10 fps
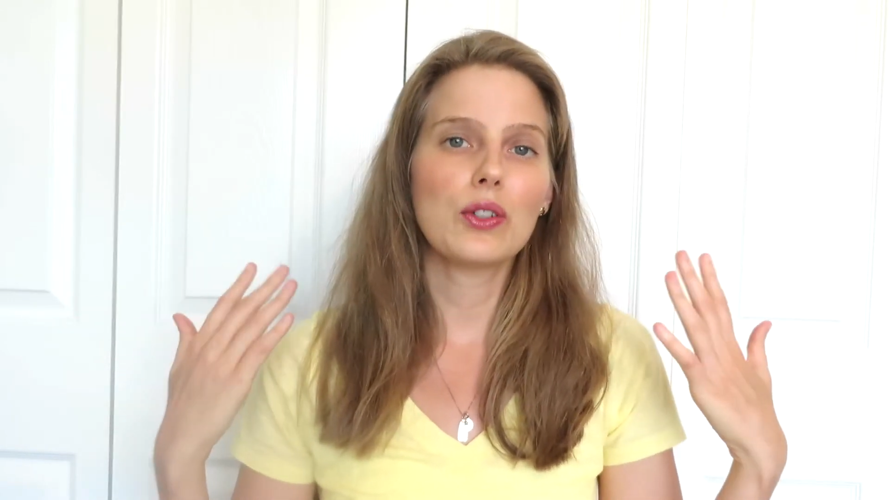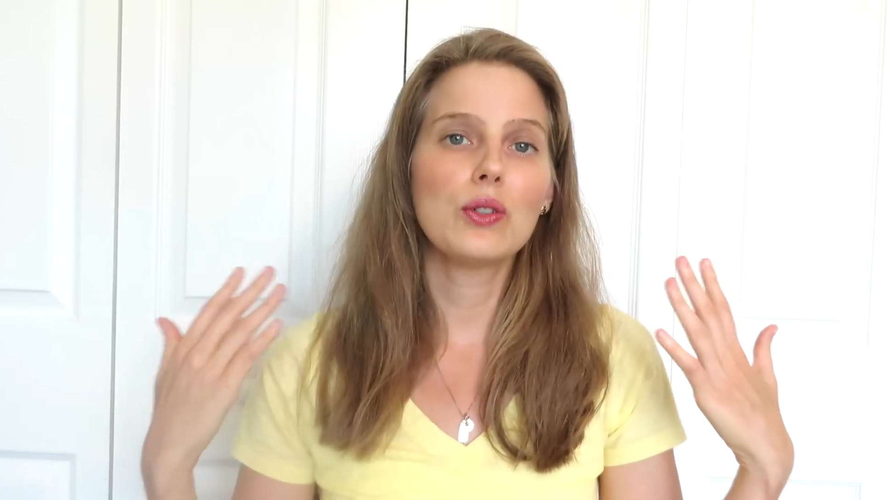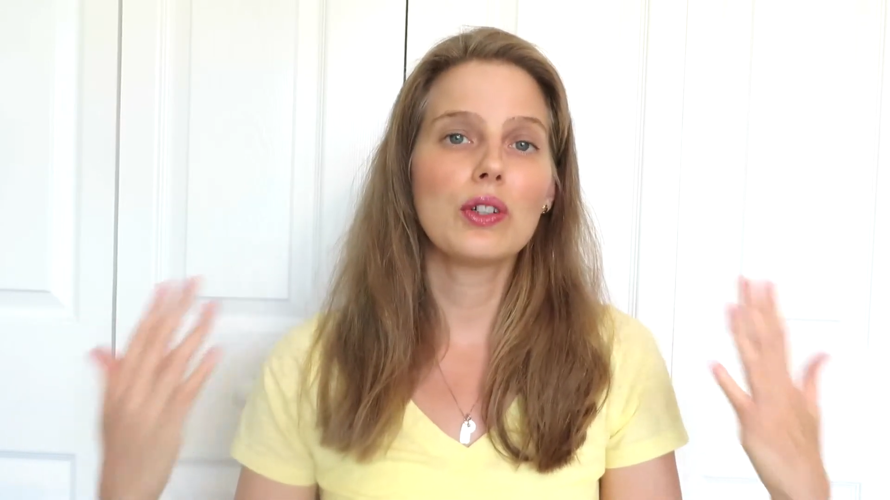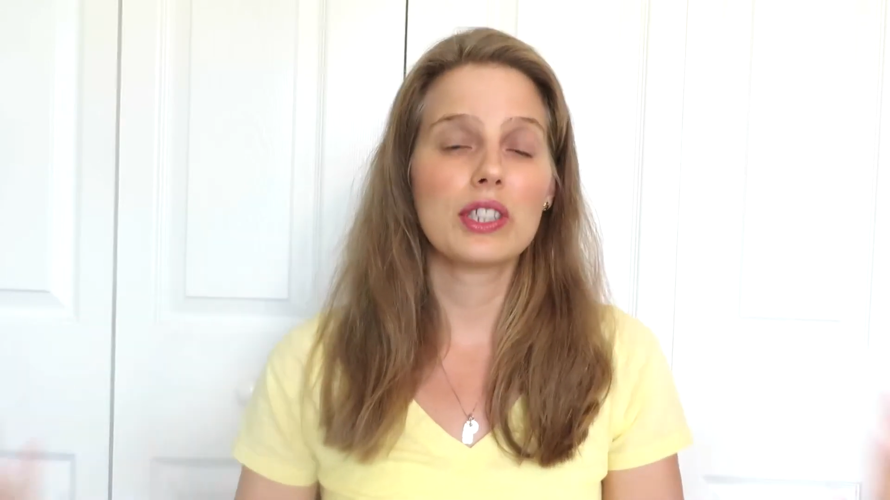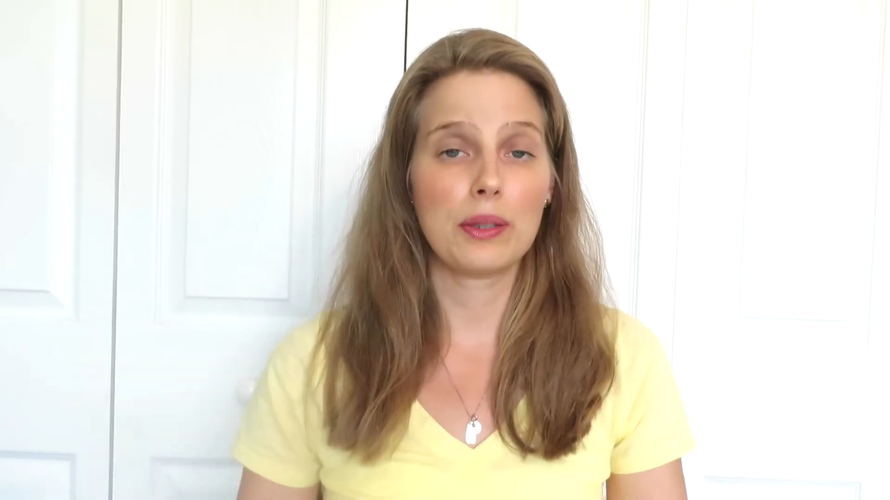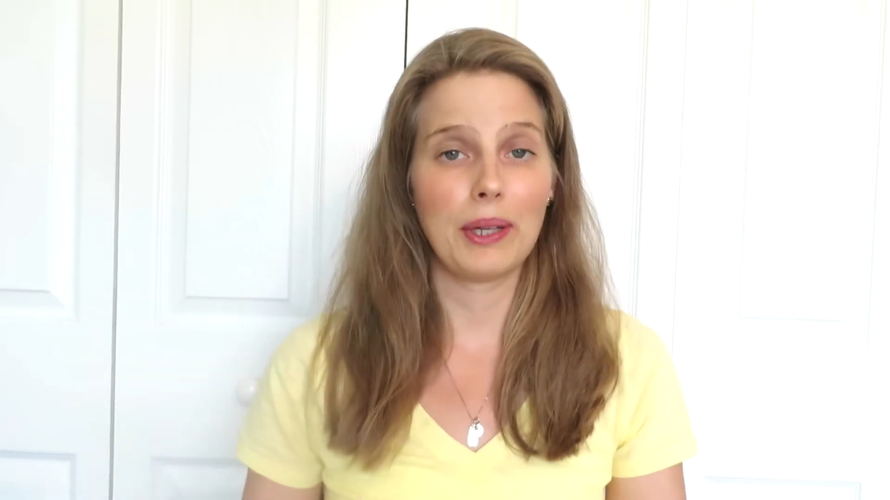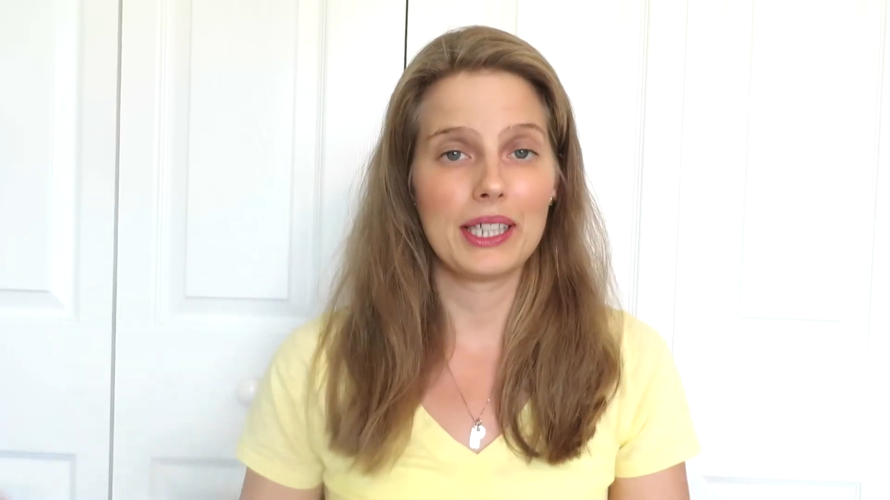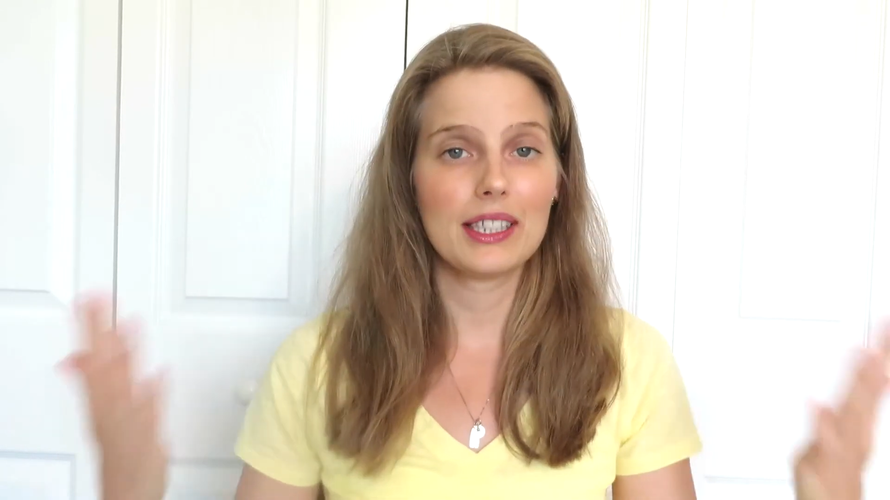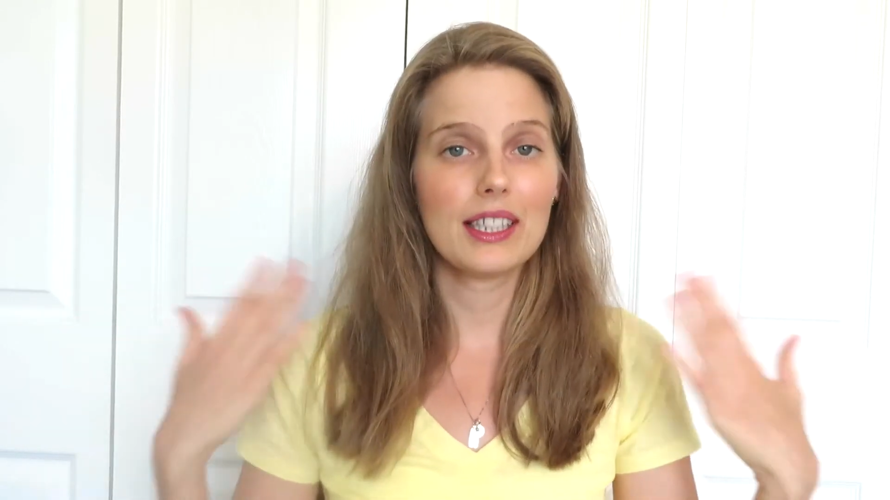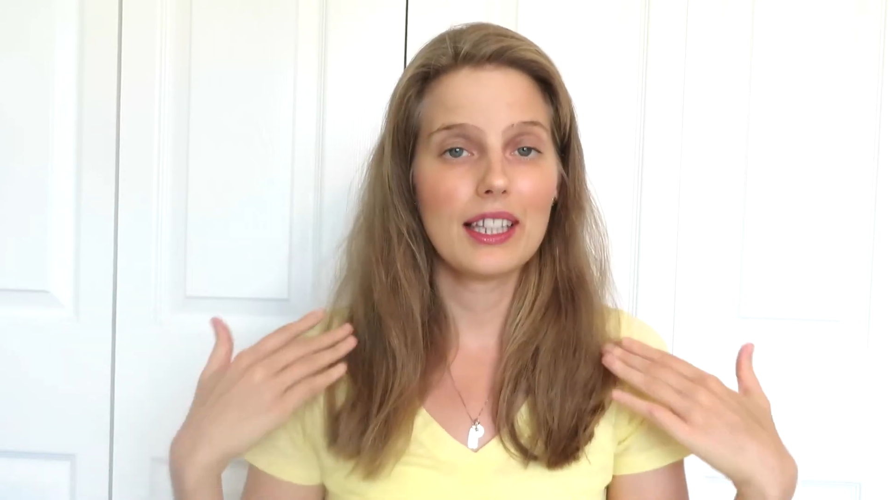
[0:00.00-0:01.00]
you're
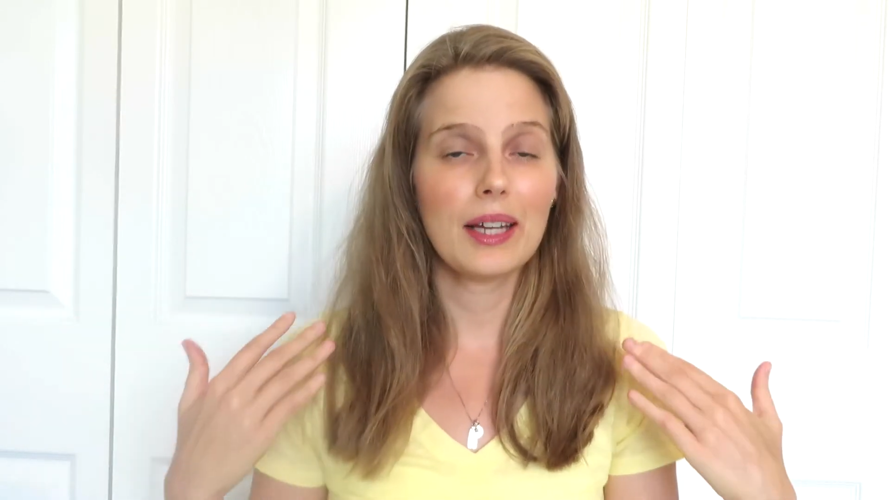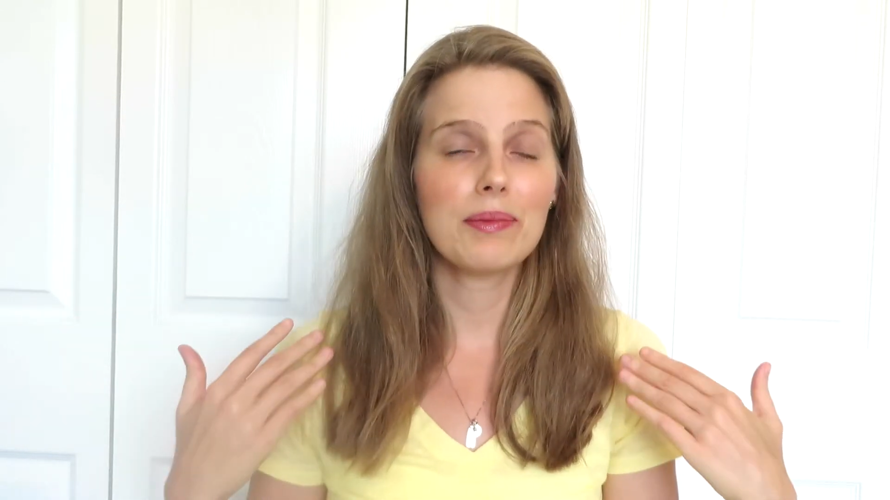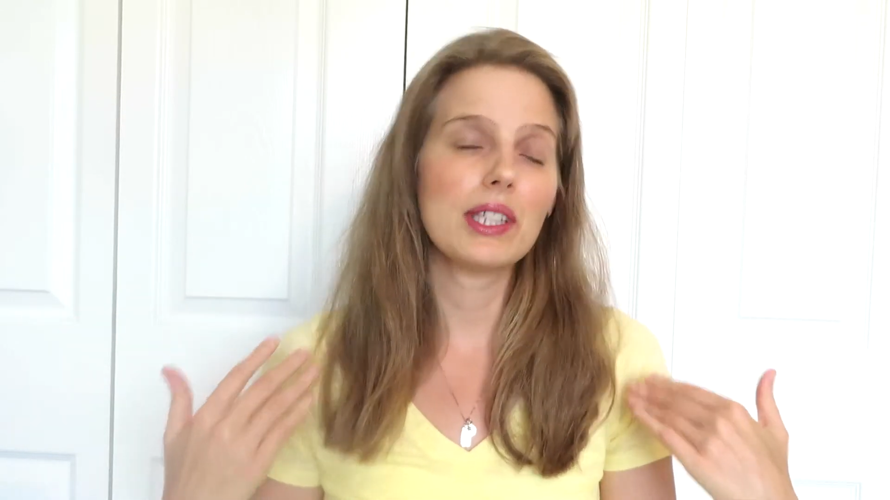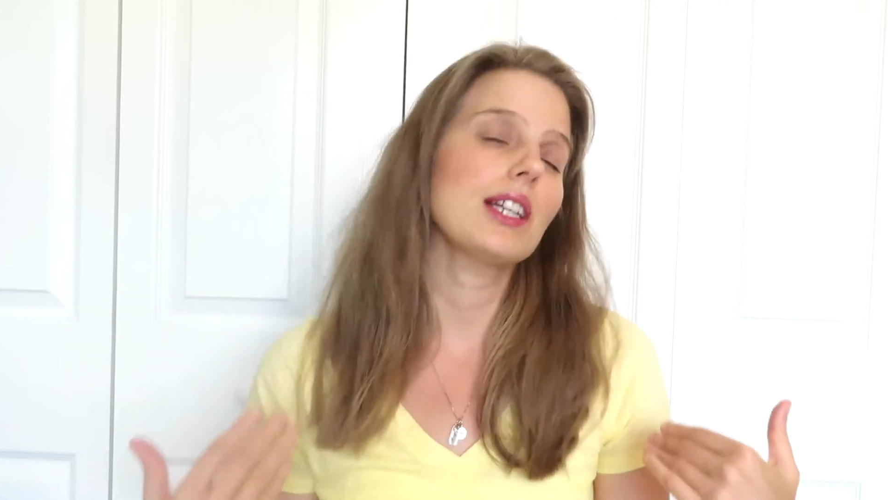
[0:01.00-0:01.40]
expecting them to